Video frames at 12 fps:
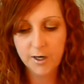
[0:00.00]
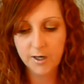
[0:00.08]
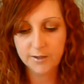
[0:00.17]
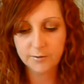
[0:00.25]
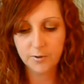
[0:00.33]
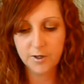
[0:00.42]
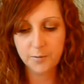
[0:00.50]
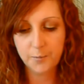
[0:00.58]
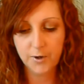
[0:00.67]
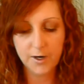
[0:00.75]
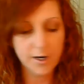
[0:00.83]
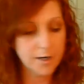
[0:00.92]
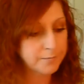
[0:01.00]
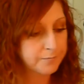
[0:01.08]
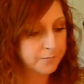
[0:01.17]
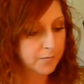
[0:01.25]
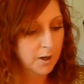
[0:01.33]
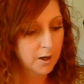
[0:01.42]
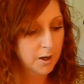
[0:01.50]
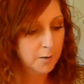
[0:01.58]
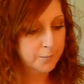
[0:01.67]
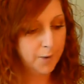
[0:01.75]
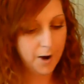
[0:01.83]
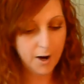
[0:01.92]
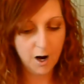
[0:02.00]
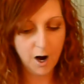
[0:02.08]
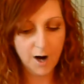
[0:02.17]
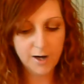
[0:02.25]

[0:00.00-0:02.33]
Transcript: It's really pretty. But I